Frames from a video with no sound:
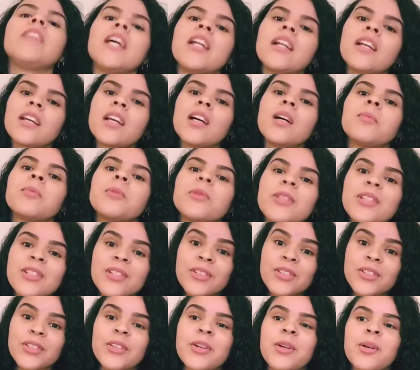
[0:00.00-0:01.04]
Then a couple
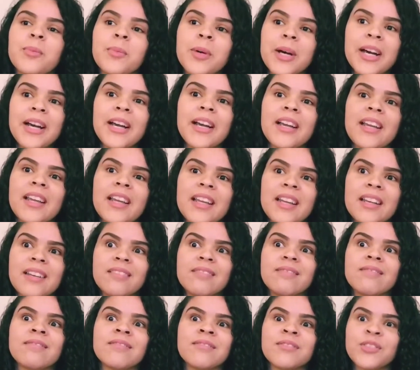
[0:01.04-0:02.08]
years go by
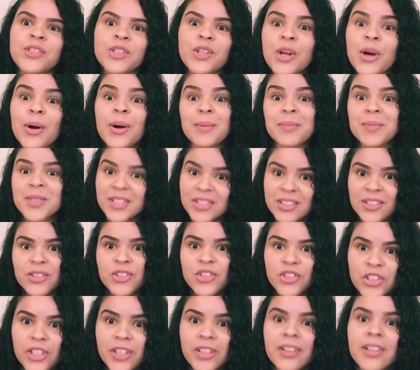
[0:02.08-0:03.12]
and, I'm still
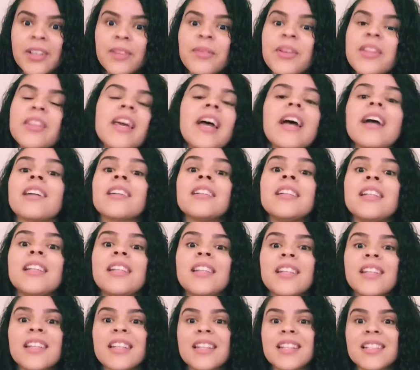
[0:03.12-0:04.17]
struggling with
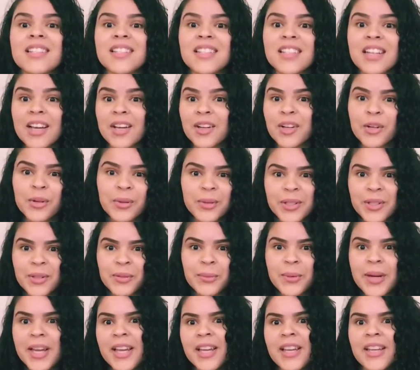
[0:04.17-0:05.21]
acne and it's not going
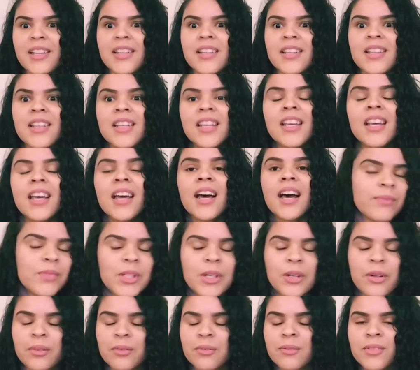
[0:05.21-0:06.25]
away.
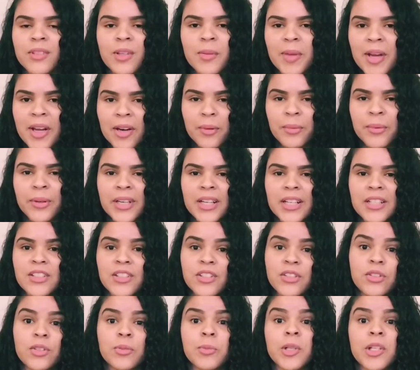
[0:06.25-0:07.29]
No matter what I
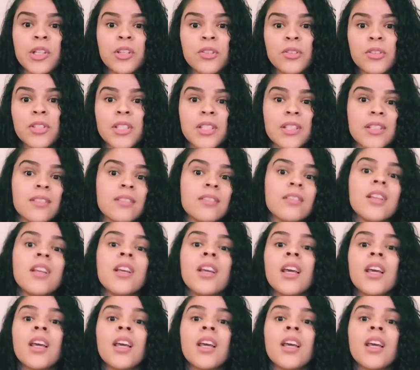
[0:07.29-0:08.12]
do, I've been using